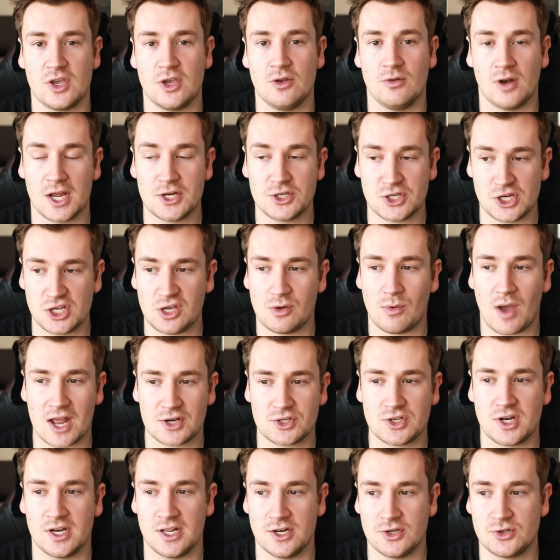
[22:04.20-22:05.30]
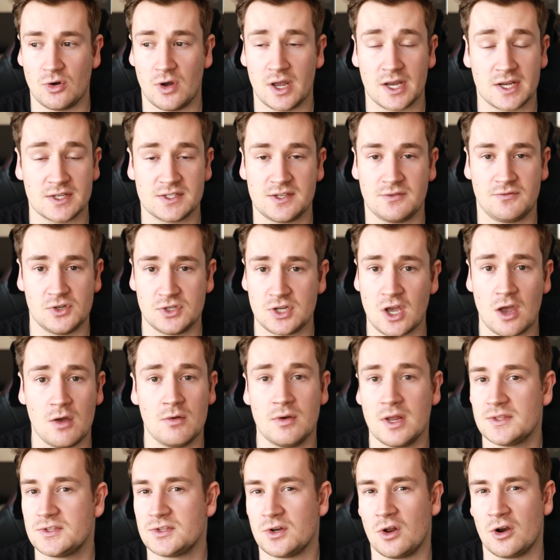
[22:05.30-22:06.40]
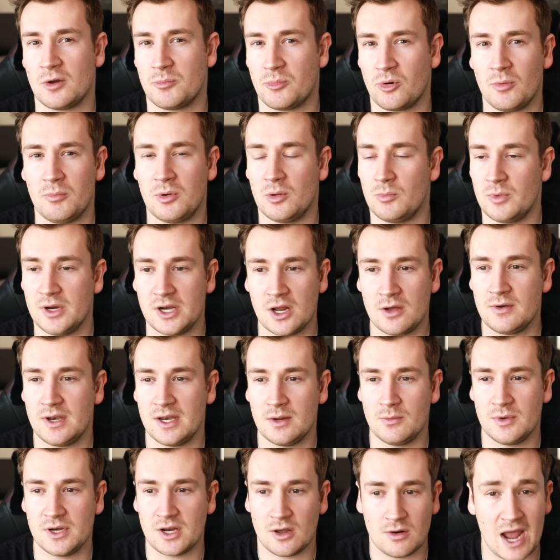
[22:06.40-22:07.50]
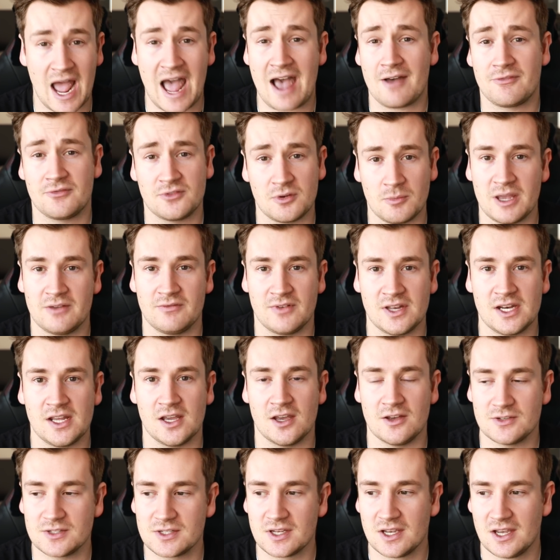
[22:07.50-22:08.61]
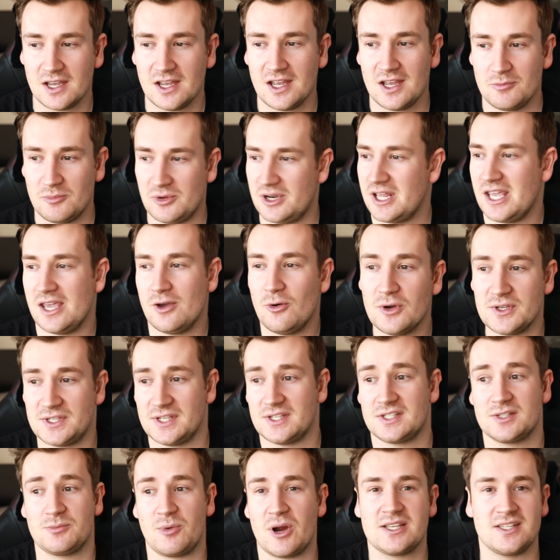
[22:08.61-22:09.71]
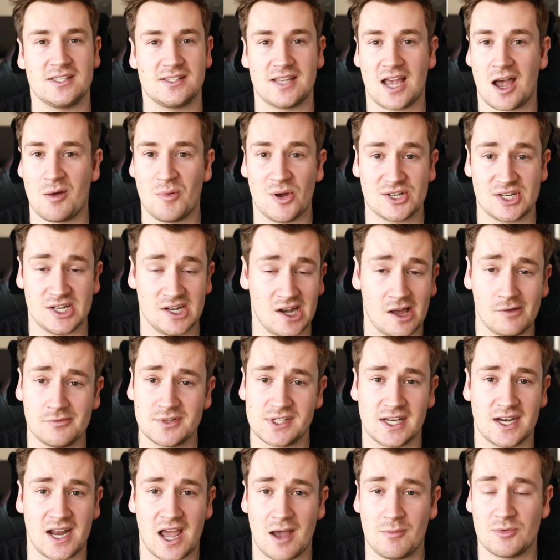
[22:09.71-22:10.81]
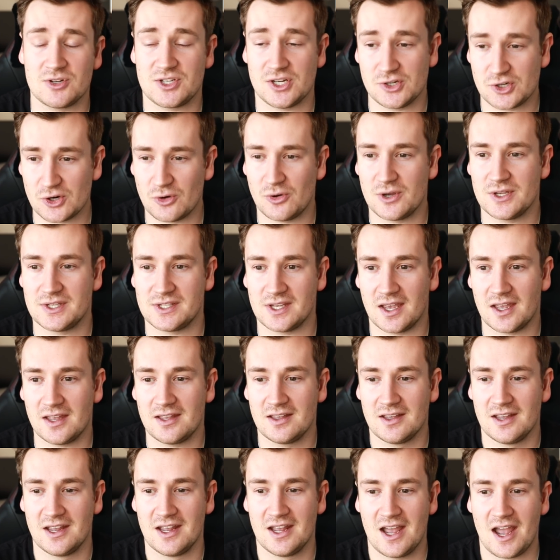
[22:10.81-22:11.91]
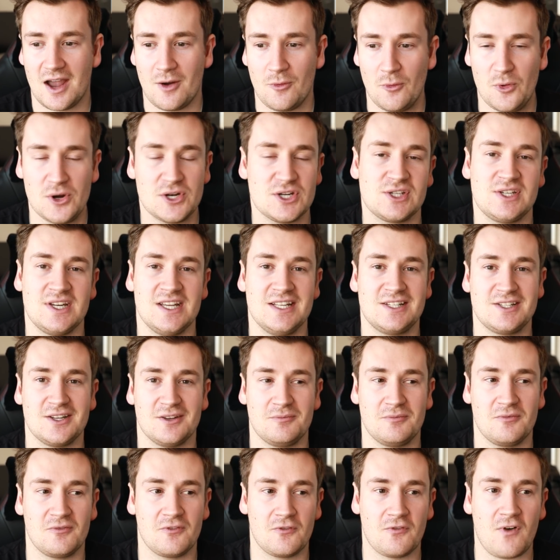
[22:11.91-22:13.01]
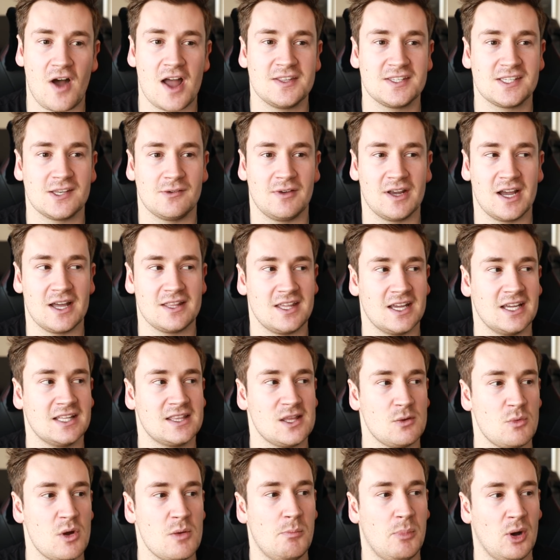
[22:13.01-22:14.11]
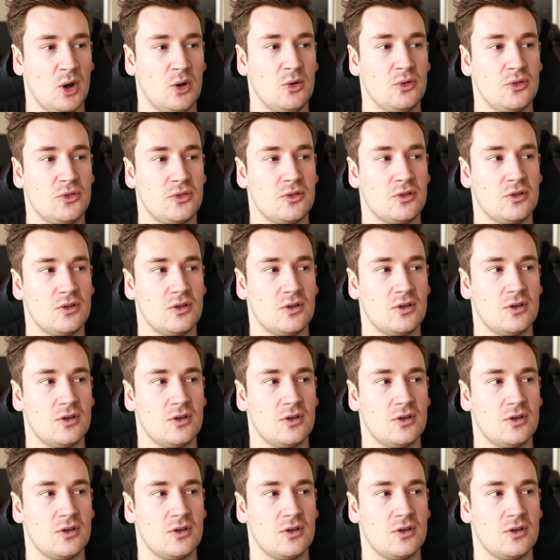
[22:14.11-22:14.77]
you? Like, do you actually enjoy it? Because if you don't, it's not a problem. We don't have to make videos. But he always expresses how much he loves it and how much he enjoys it. We just need to find something, I think, that we both